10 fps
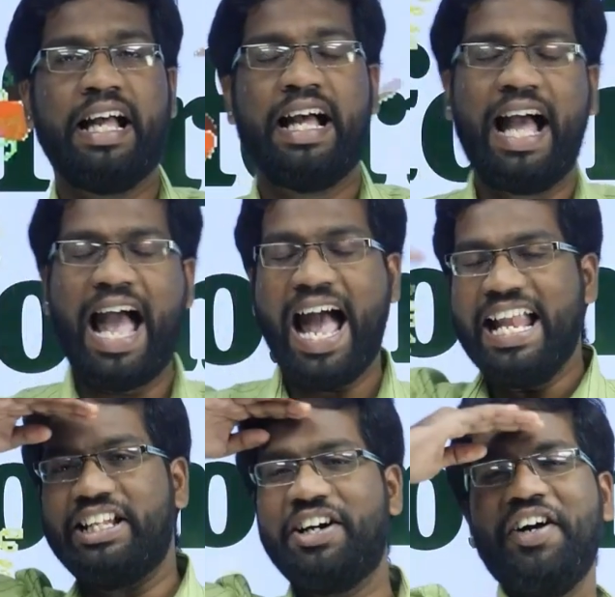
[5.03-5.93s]

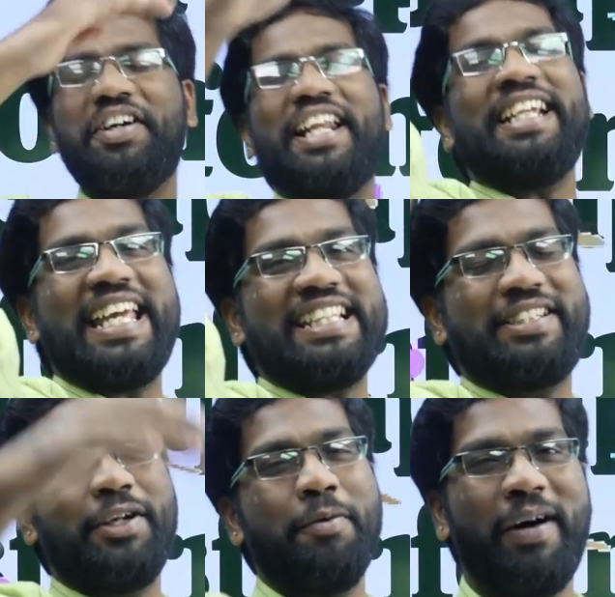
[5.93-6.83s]
Hello, greetings to
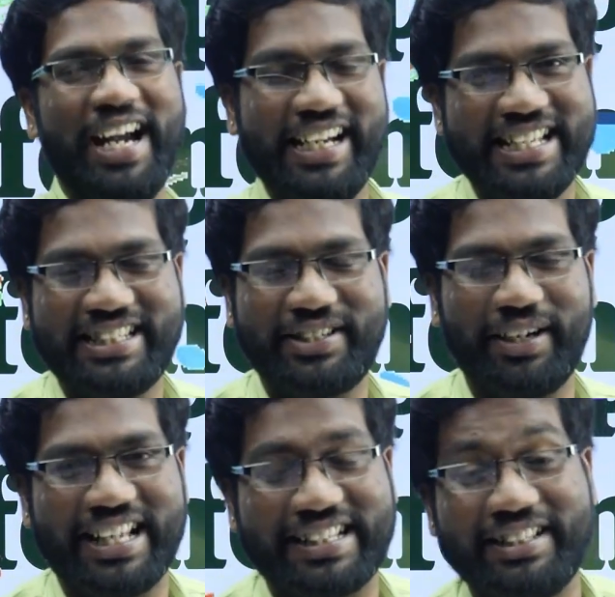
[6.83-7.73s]
you, my dear
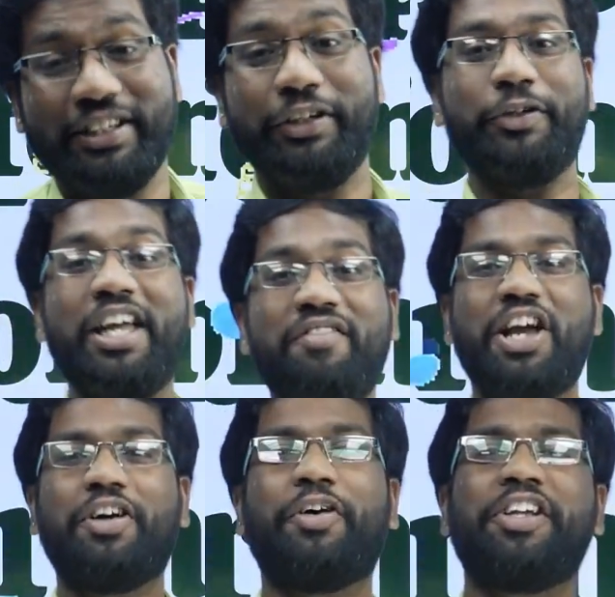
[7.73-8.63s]
students. Today we
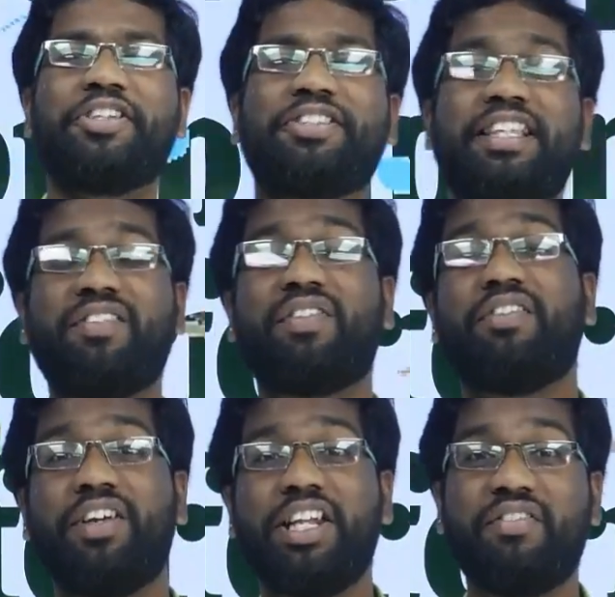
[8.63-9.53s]
are going to see one
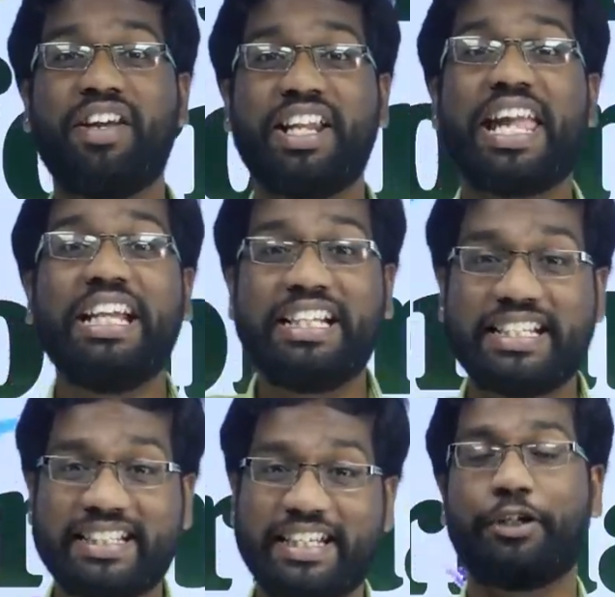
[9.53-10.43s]
very
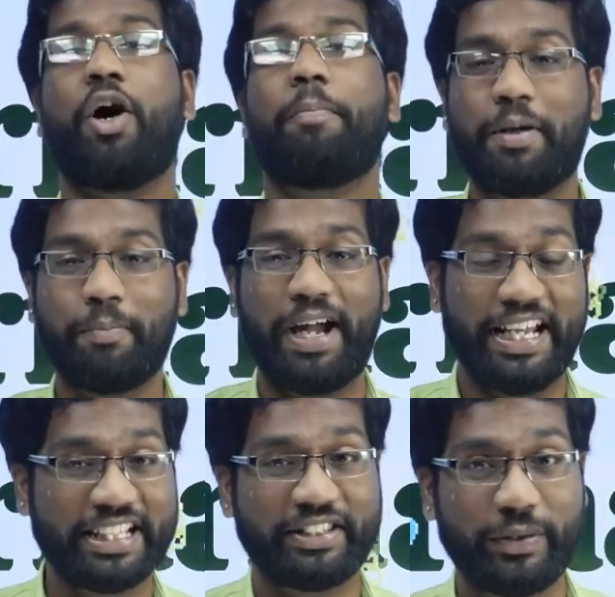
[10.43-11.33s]
interesting topic, my
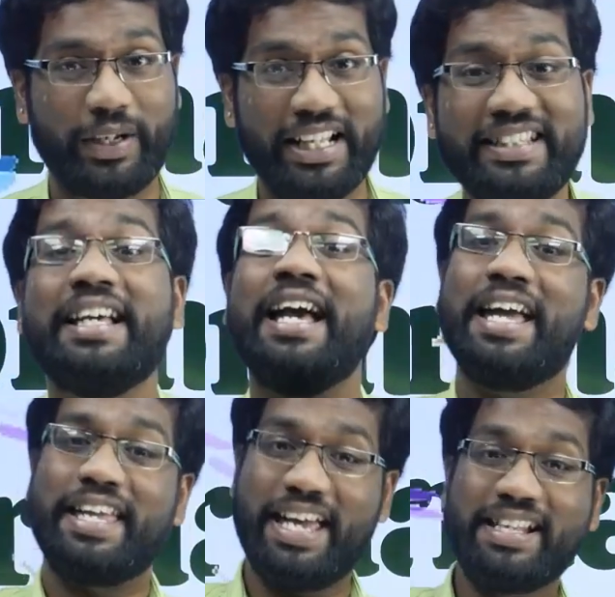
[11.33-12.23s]
dear students.
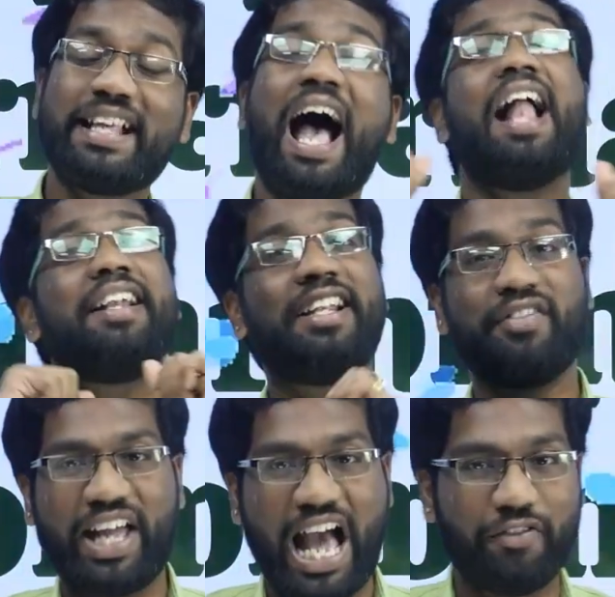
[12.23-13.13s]
Yes, already
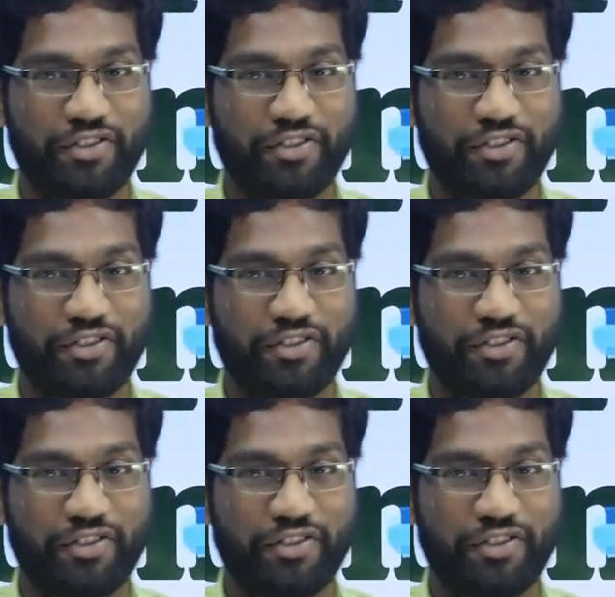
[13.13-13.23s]
we have